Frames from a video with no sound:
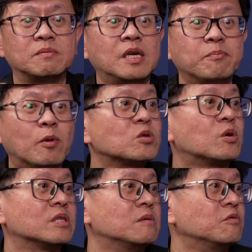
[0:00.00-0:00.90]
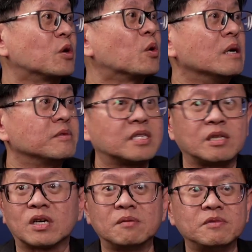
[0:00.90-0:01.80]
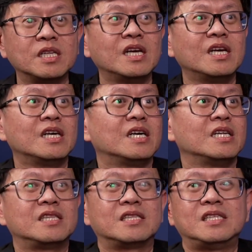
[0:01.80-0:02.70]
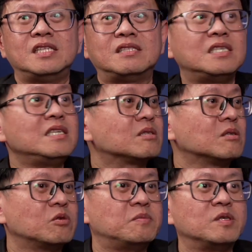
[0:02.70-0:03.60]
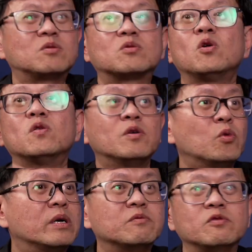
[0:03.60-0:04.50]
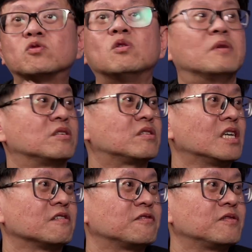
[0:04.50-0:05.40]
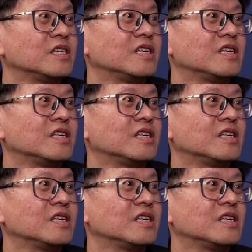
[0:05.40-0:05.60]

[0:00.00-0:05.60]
post-quantum requirements start to come in, the CISO will be so overwhelmed with so much stuff.